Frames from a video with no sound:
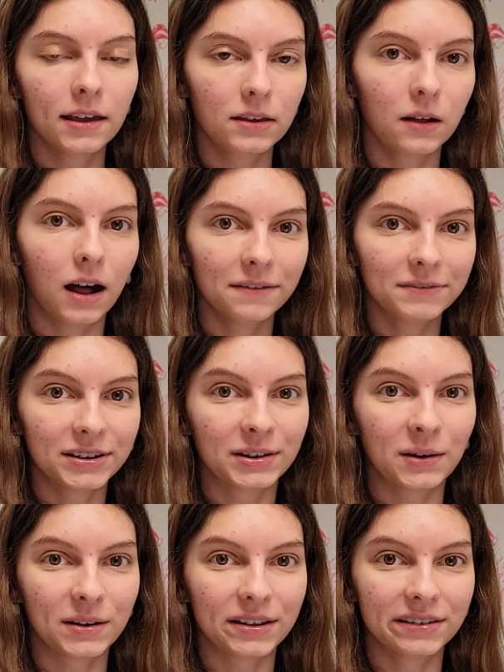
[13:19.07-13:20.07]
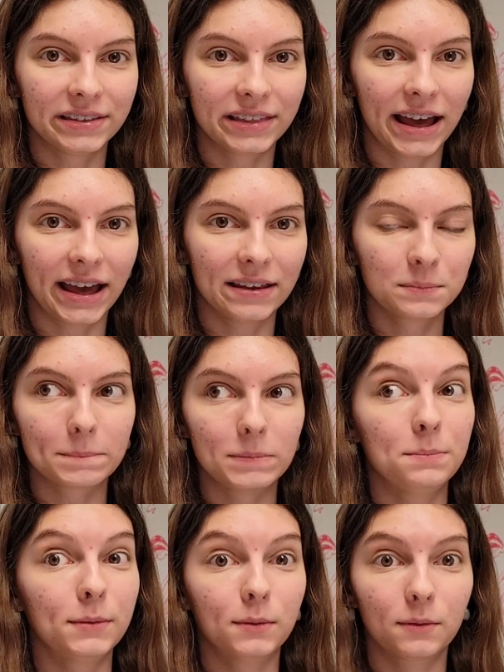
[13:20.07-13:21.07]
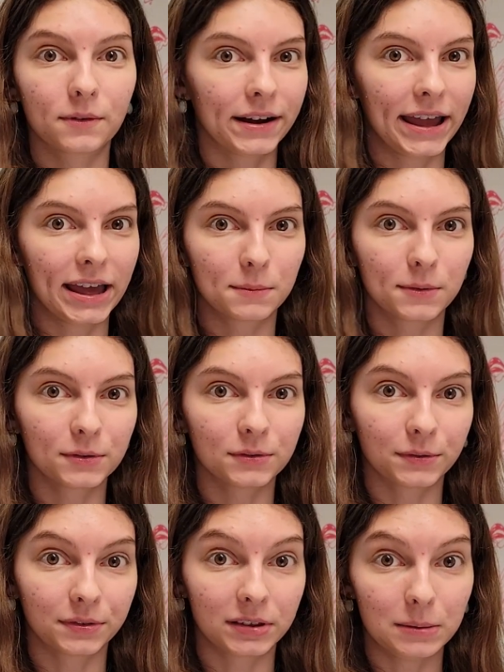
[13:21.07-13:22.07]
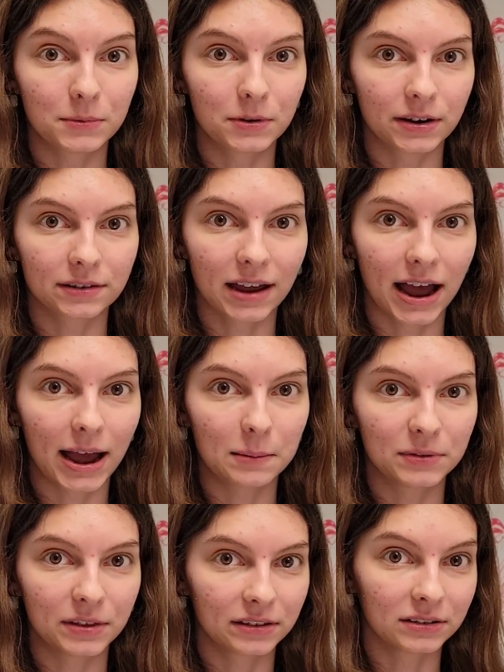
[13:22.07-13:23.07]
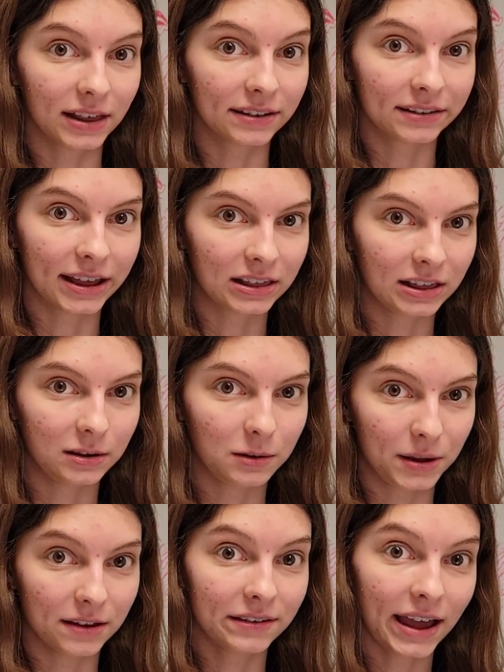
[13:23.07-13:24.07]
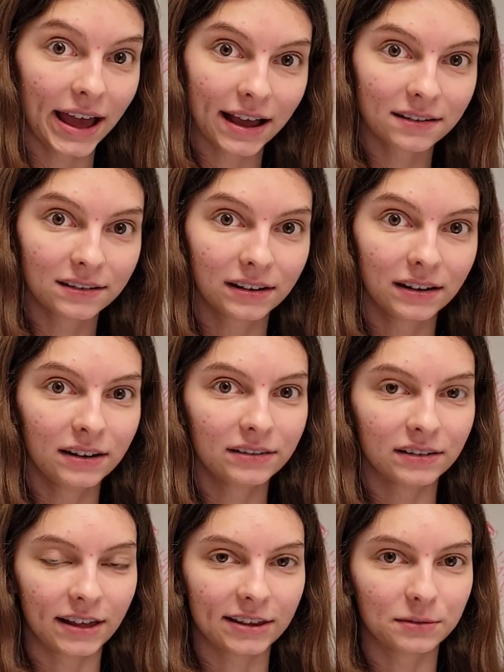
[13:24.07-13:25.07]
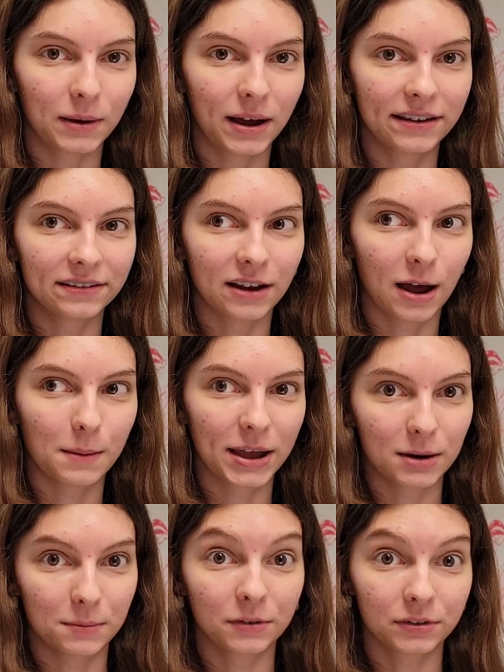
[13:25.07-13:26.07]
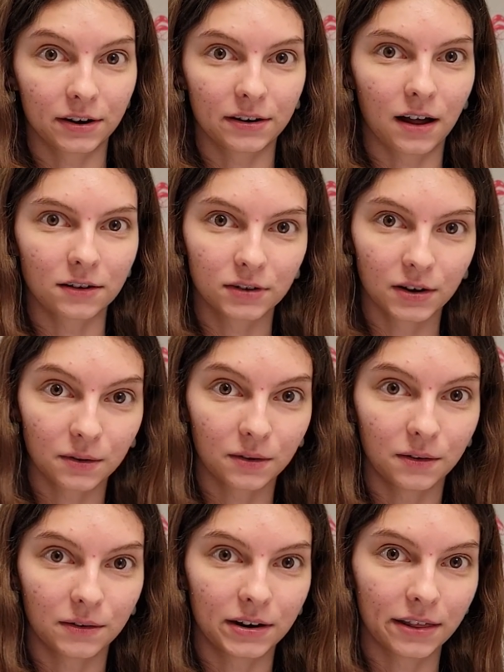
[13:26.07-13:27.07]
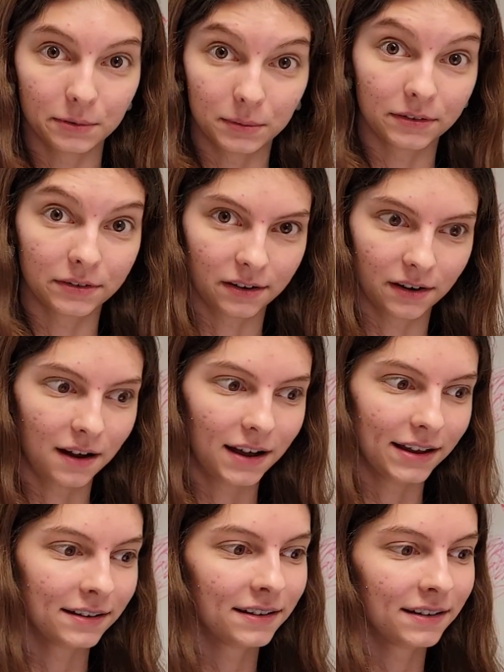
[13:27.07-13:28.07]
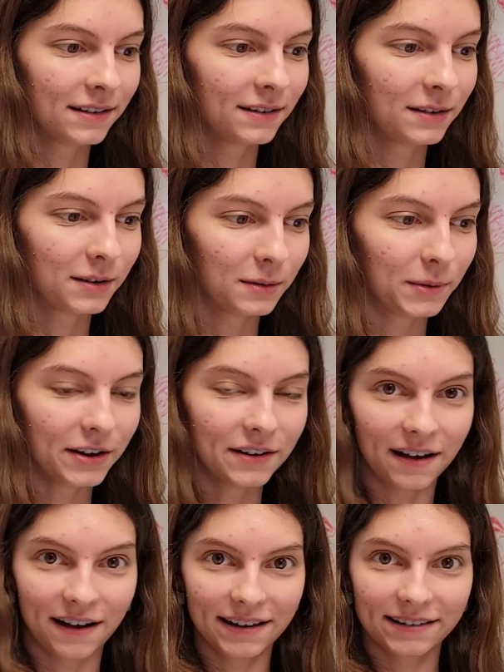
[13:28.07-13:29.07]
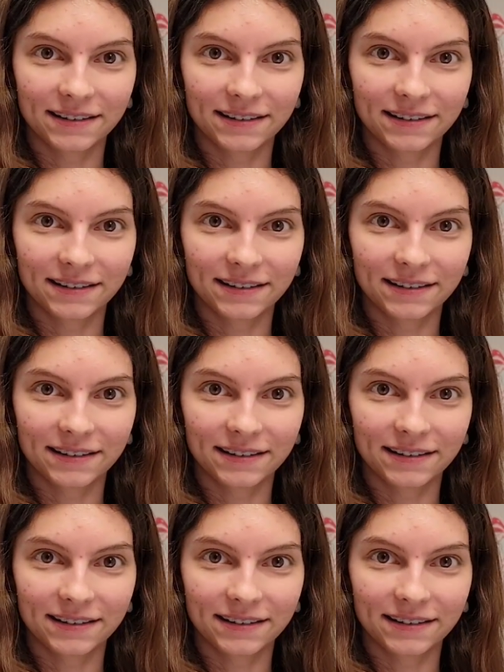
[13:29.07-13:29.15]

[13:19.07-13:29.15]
You'll often notice that people or animals will sleep during times that they're less likely to be attacked. So that's why some animals are nocturnal and other ones are not. We are not.